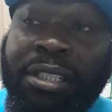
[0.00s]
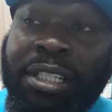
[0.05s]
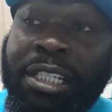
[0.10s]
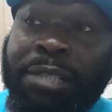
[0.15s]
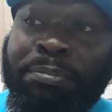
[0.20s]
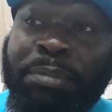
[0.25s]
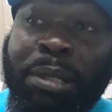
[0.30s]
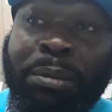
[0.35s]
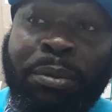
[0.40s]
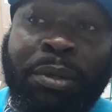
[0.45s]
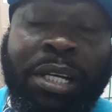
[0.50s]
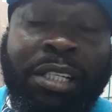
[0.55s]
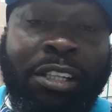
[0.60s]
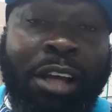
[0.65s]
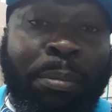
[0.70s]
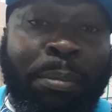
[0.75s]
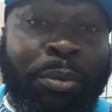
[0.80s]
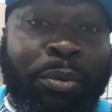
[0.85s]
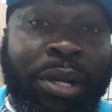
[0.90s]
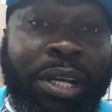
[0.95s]
It's people that's
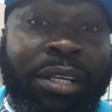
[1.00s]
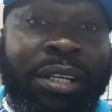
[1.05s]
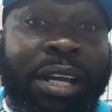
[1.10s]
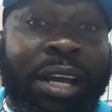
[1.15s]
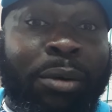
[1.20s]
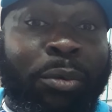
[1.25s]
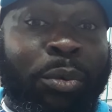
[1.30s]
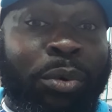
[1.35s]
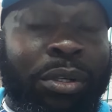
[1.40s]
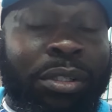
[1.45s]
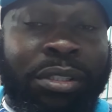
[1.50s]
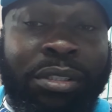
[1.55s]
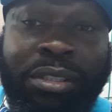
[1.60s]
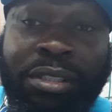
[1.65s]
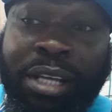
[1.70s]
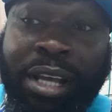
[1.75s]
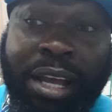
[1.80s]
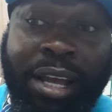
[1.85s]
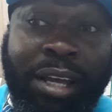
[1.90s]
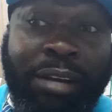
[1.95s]
operating that
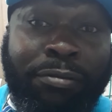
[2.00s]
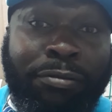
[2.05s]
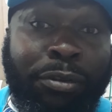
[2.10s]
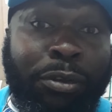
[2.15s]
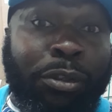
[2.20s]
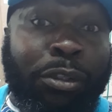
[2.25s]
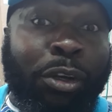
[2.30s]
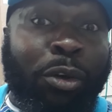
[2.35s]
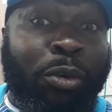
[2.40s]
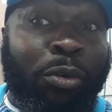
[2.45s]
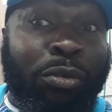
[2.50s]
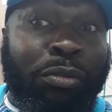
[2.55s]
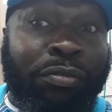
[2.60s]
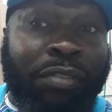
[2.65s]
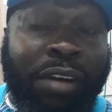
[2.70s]
once had full-on